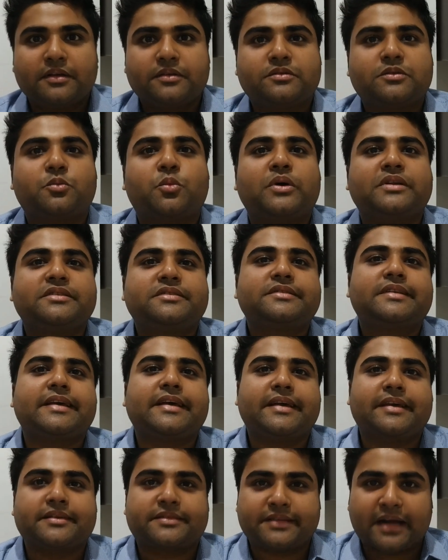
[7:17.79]
So once
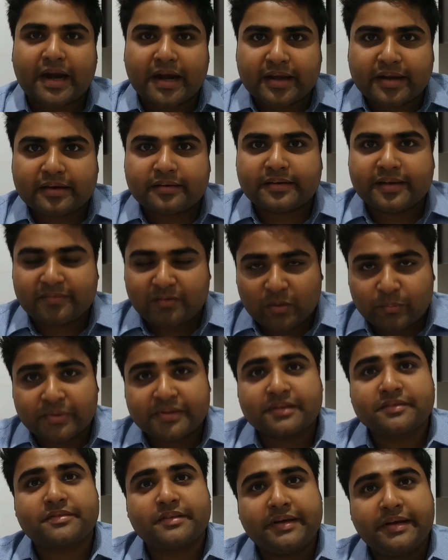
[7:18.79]
they start
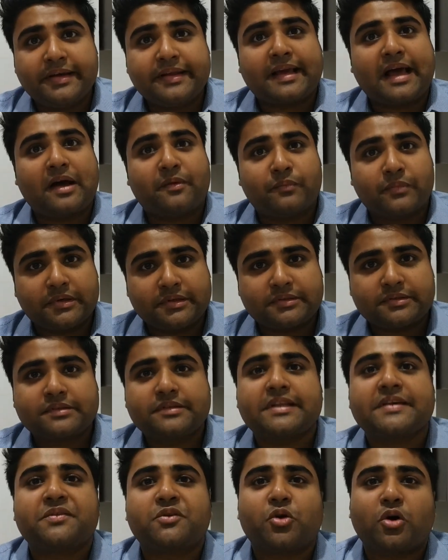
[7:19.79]
developing this reading habits,
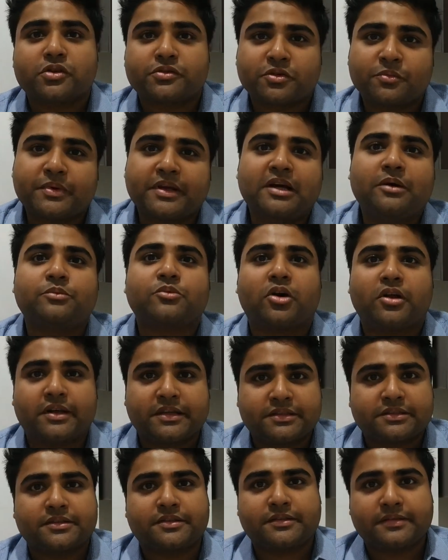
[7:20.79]
they would also become
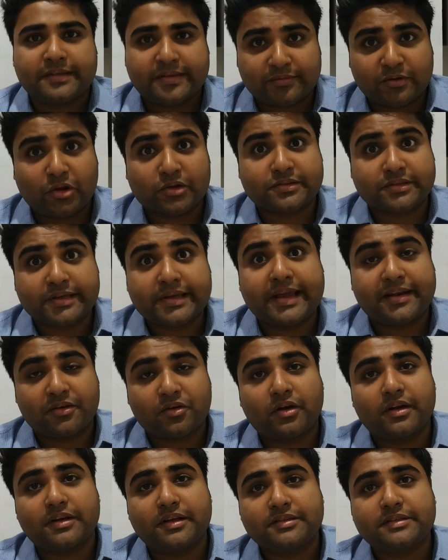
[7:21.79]
knowledge. They will also gain
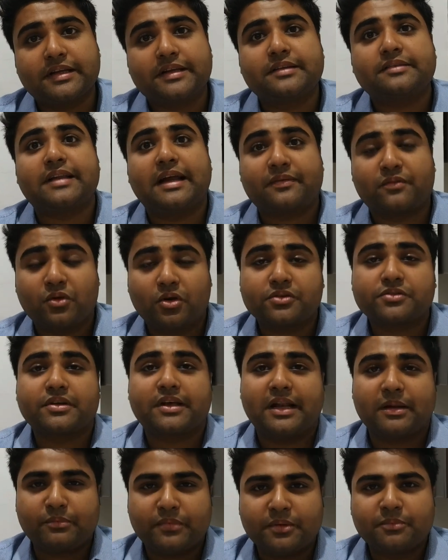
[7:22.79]
knowledge, and that will also
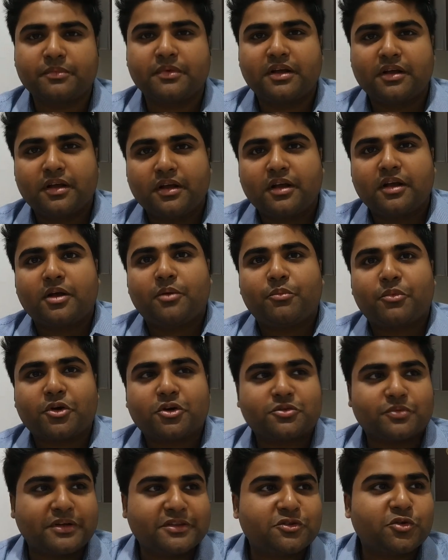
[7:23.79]
help them.
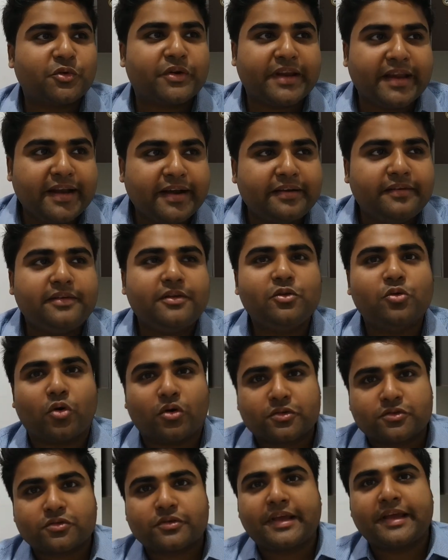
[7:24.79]
Because once you read, you
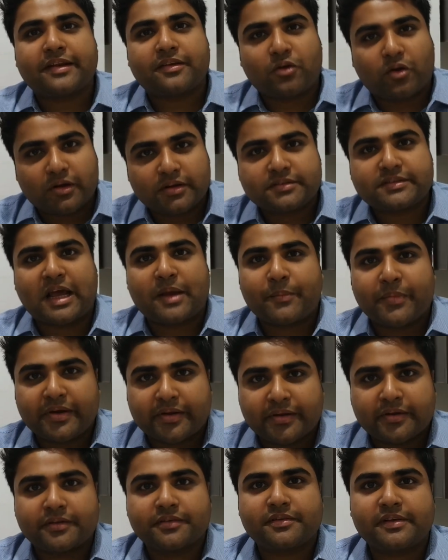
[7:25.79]
also gain knowledge
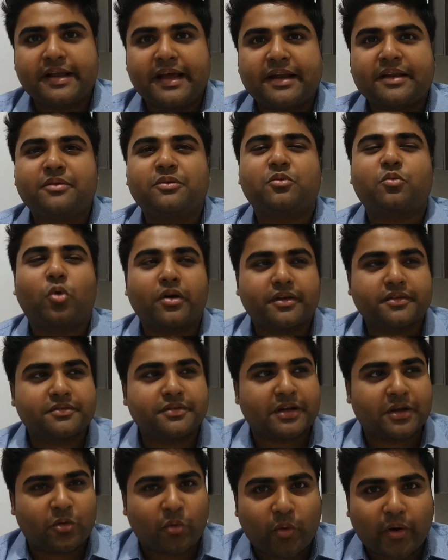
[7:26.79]
simultaneously, and what
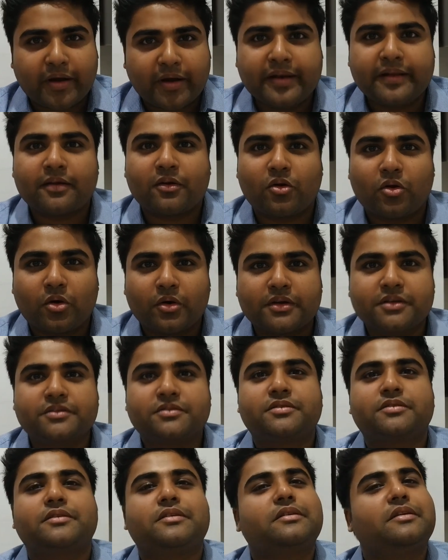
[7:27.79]
is required in law
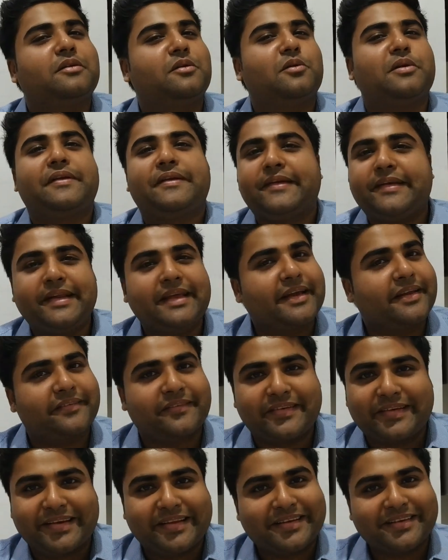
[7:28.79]
is reading
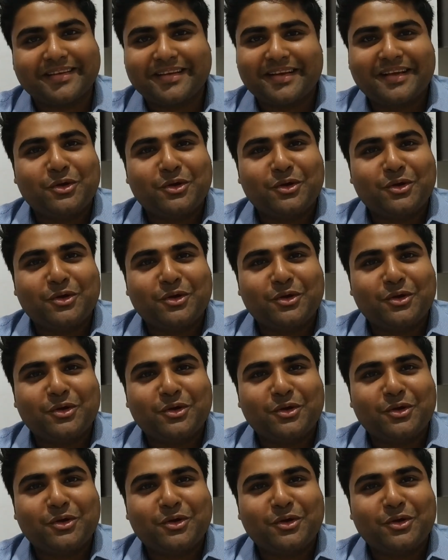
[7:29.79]
and reading.